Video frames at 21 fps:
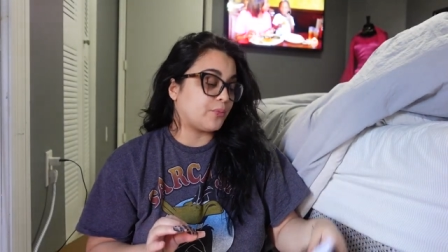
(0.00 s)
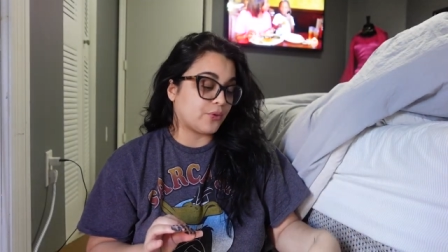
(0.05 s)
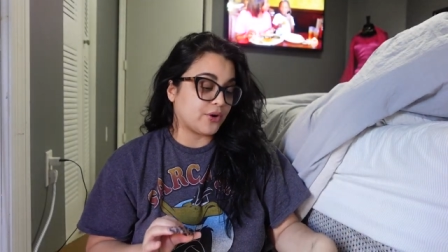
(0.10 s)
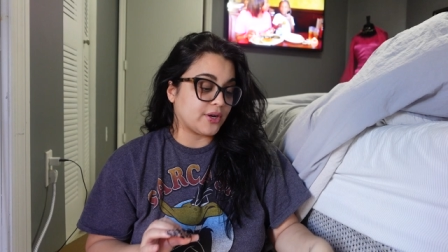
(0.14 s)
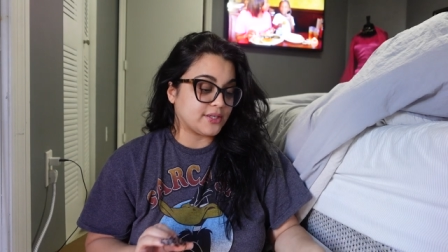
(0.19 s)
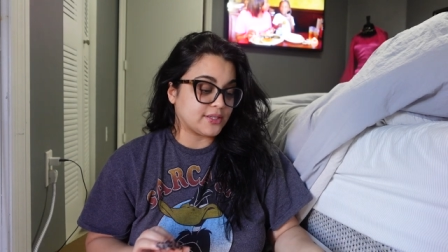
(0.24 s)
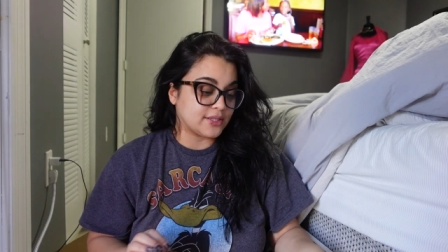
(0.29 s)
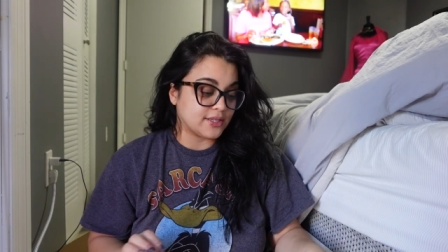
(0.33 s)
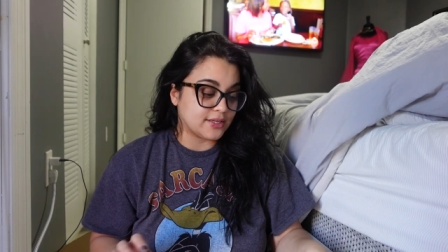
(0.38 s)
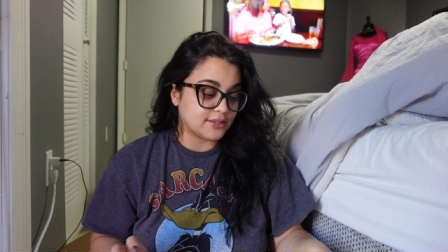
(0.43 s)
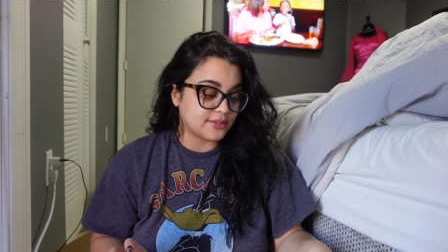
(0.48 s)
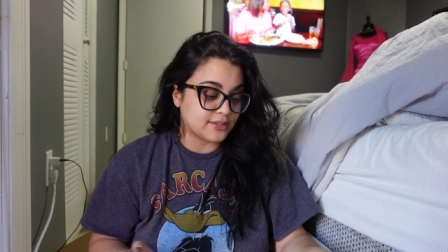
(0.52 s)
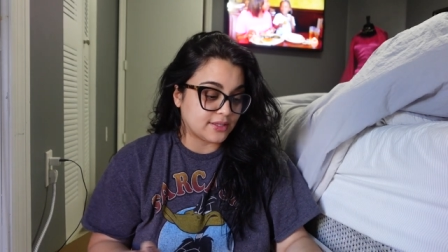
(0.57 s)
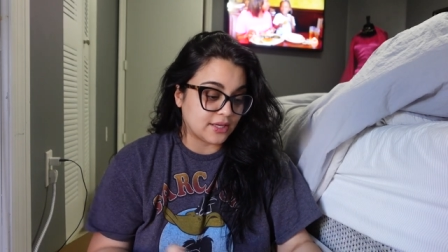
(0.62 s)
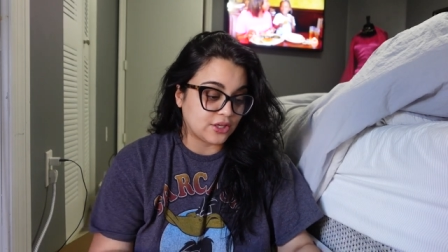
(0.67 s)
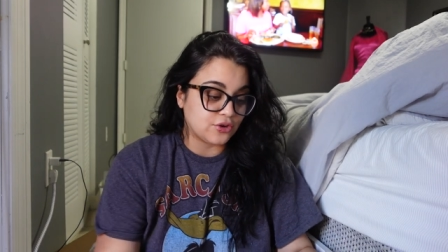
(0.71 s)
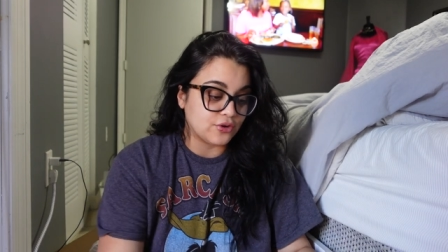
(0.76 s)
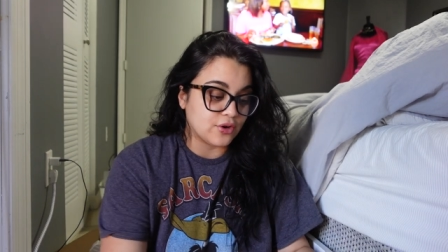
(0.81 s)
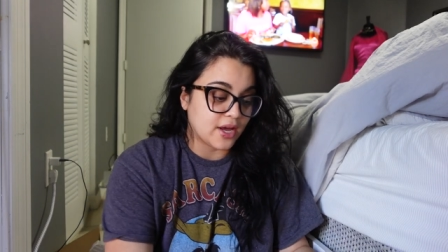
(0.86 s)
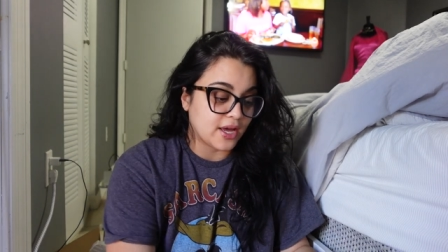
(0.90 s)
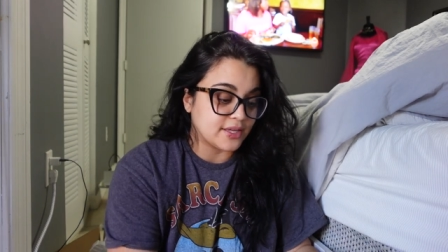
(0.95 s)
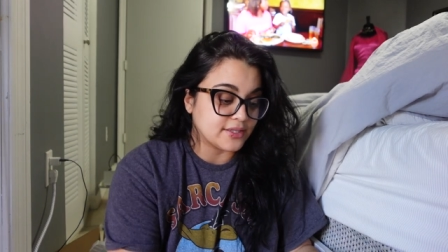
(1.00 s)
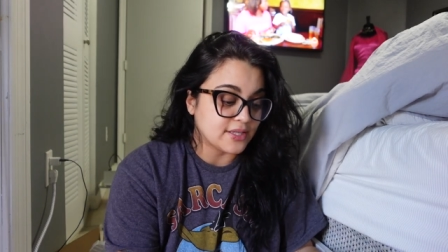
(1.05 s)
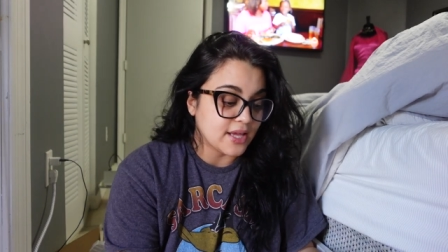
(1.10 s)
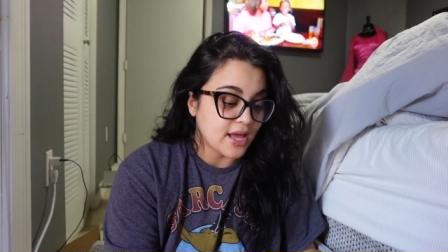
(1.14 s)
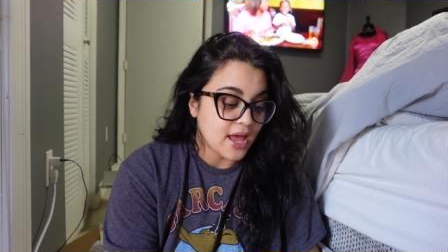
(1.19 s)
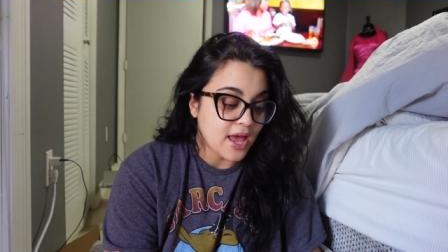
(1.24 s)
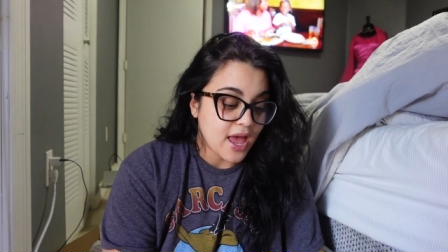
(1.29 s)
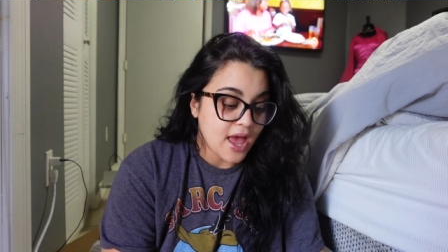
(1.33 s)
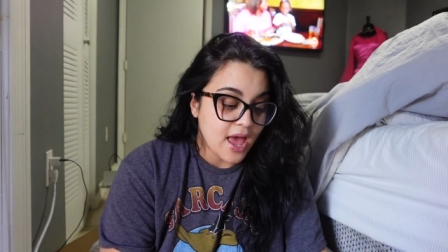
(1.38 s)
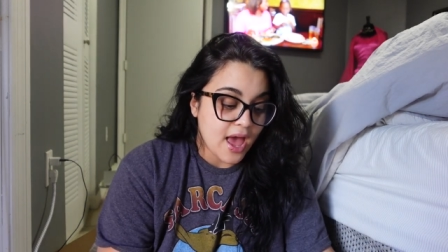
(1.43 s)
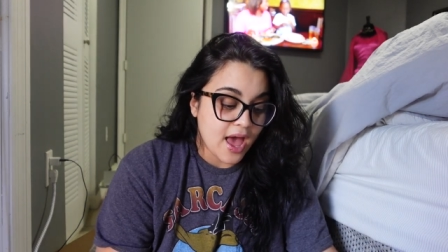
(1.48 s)
bracelets. Like you guys
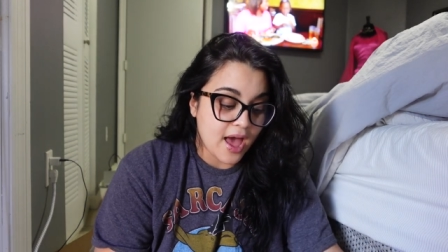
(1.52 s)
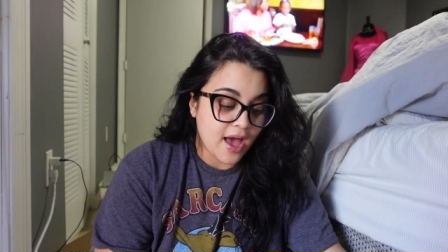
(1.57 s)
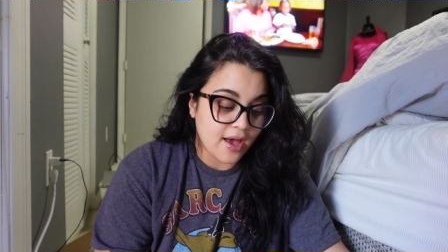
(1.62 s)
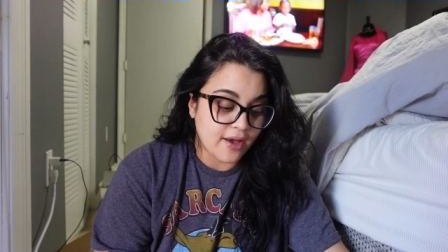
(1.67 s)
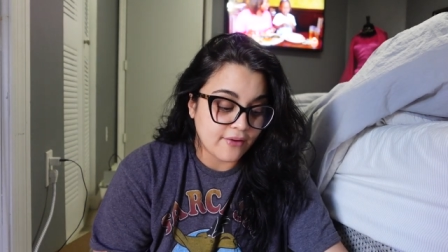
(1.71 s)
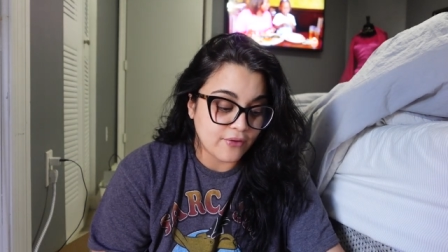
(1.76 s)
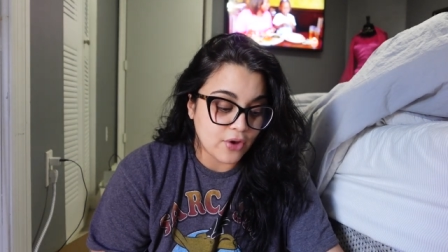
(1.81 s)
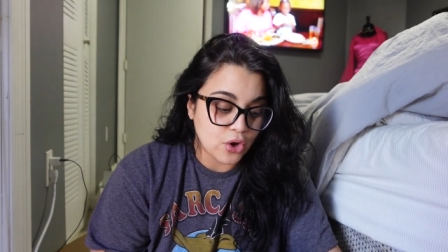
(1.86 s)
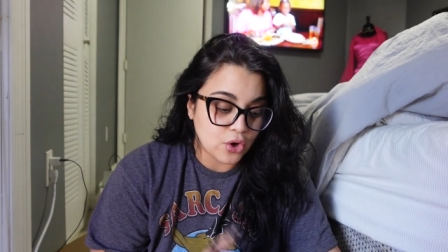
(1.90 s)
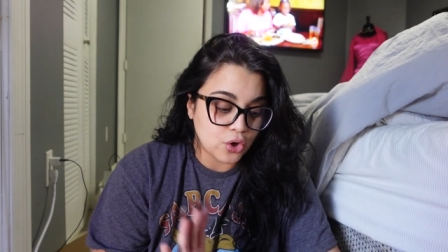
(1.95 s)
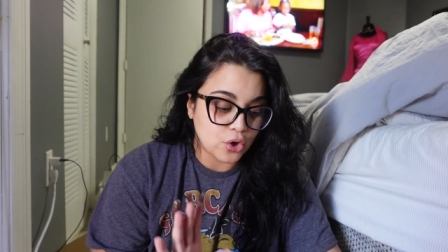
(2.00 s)
have